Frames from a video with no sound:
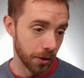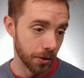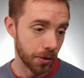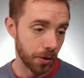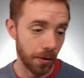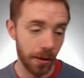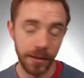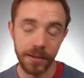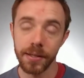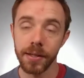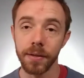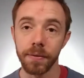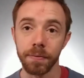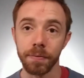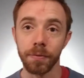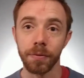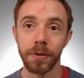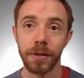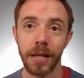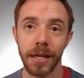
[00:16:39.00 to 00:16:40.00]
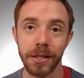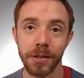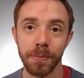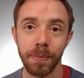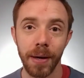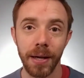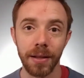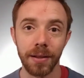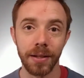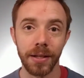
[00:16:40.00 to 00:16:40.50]
So that's it. That's
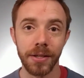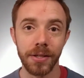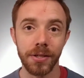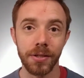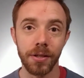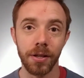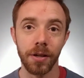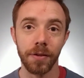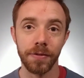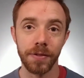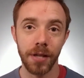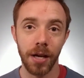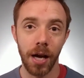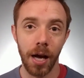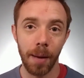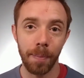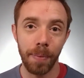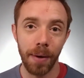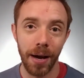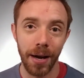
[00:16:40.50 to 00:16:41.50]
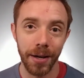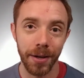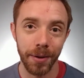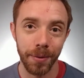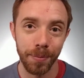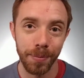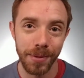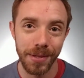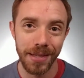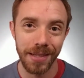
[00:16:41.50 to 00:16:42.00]
my list of top
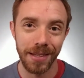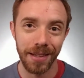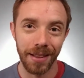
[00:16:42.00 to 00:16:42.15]
items